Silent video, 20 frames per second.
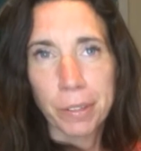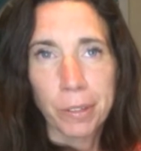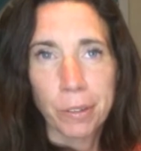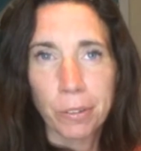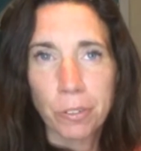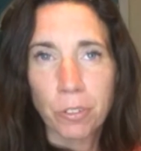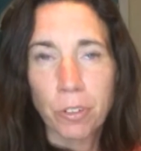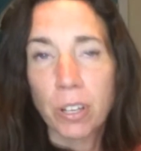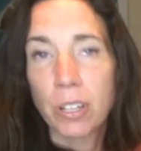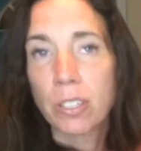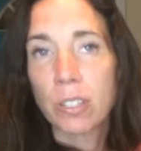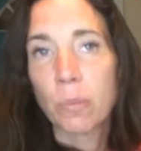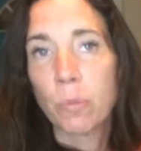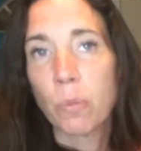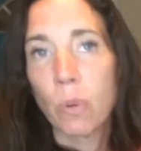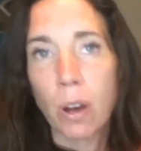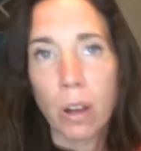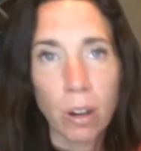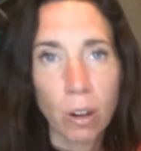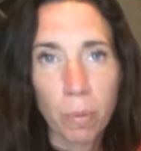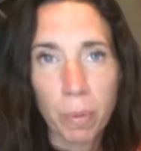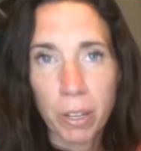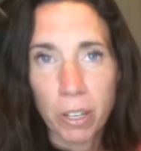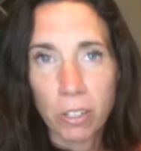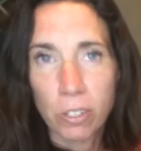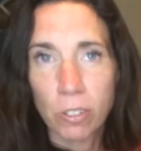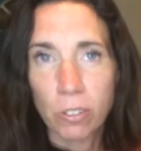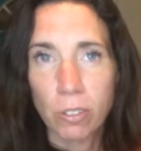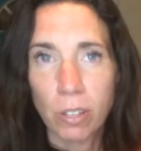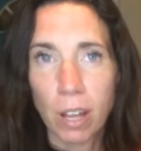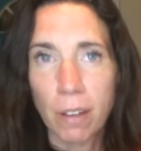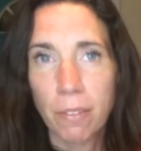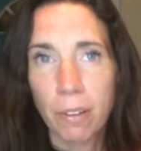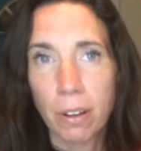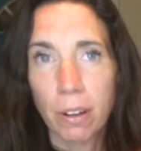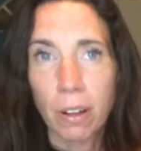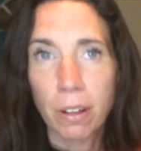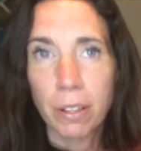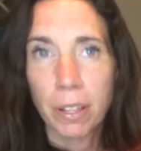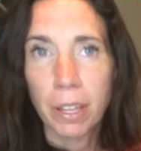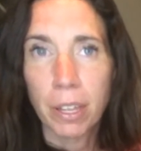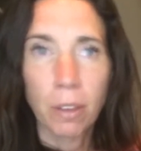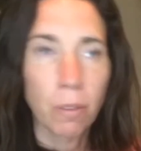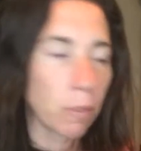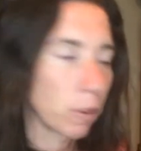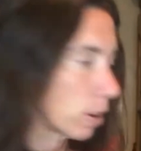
you go drink some water because you love all that you